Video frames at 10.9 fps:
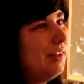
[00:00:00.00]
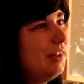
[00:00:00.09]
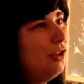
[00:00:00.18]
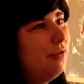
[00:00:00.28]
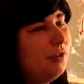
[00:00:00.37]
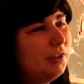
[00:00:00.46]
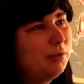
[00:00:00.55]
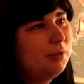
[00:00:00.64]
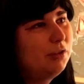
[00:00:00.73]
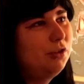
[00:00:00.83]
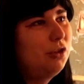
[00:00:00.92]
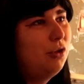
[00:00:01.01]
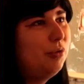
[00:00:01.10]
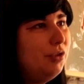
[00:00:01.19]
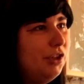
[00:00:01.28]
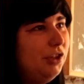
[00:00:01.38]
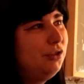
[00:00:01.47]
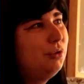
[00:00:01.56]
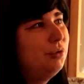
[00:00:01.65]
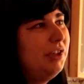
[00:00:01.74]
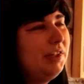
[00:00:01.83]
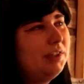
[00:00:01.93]
it can often go
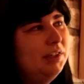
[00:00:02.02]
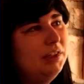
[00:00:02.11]
into like